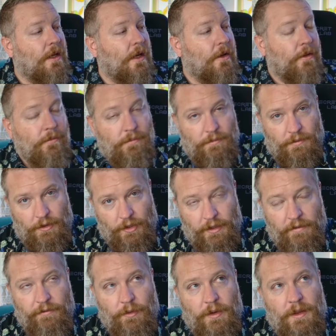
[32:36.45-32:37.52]
or the third
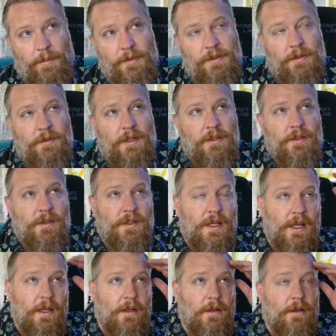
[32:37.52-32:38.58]
and fourth episodes, I should
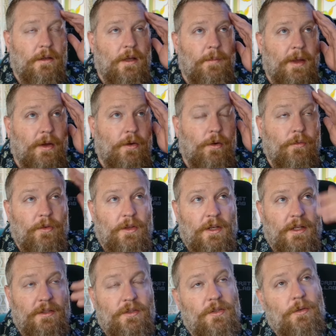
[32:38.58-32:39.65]
say, come out over the
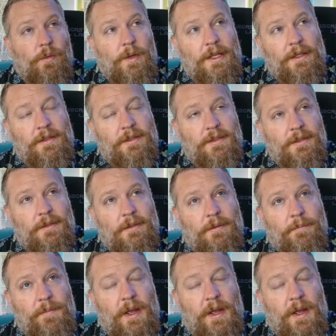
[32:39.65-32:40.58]
next 2 weeks.